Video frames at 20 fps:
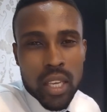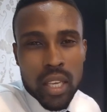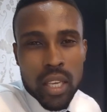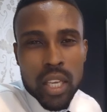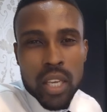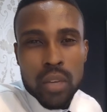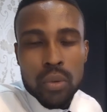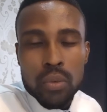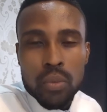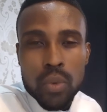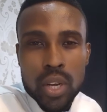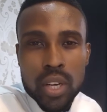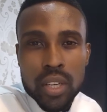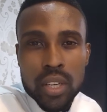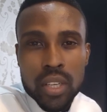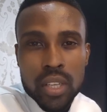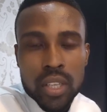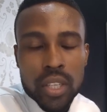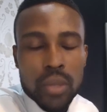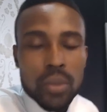It will
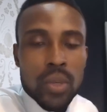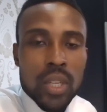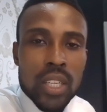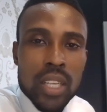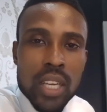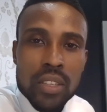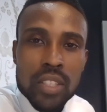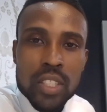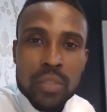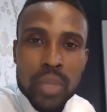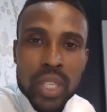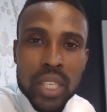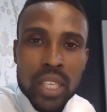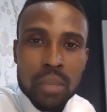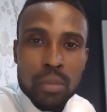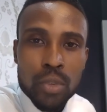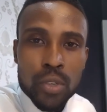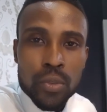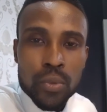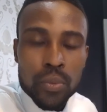work. You will learn how to speak
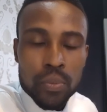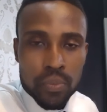Igbo.